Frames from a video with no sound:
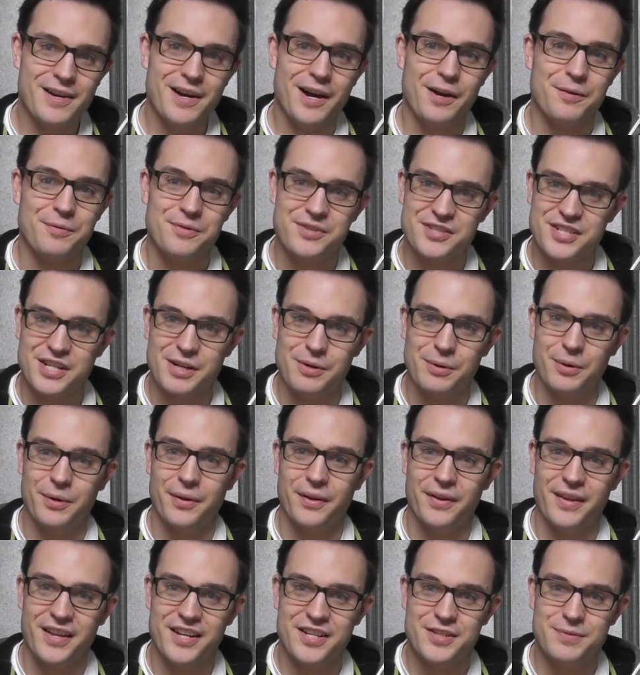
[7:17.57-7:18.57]
I'll see you
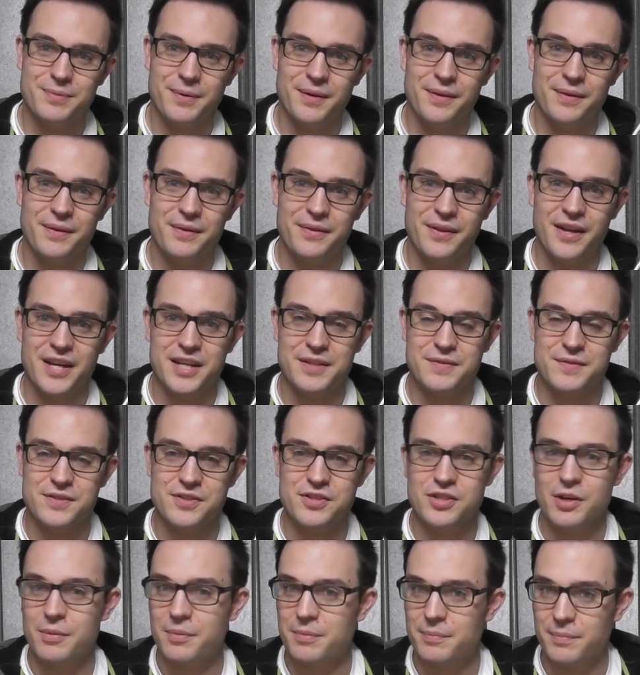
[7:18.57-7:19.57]
all in the next one. Thanks for
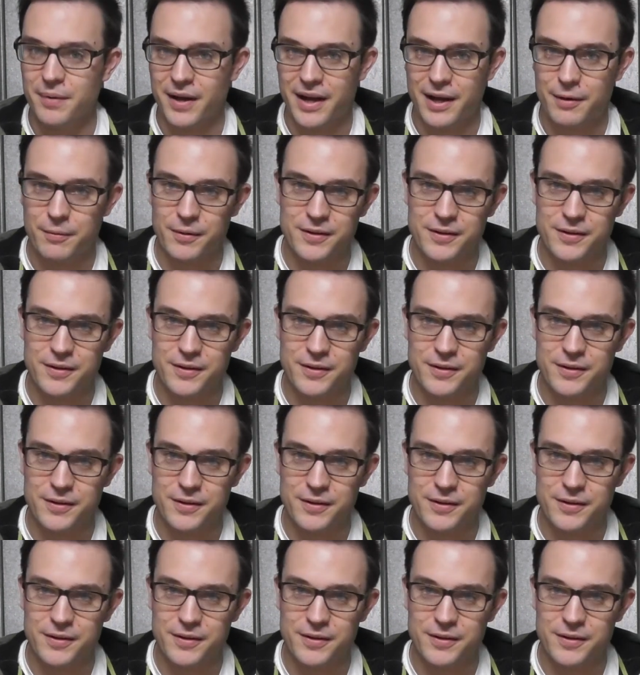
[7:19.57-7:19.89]
stopping by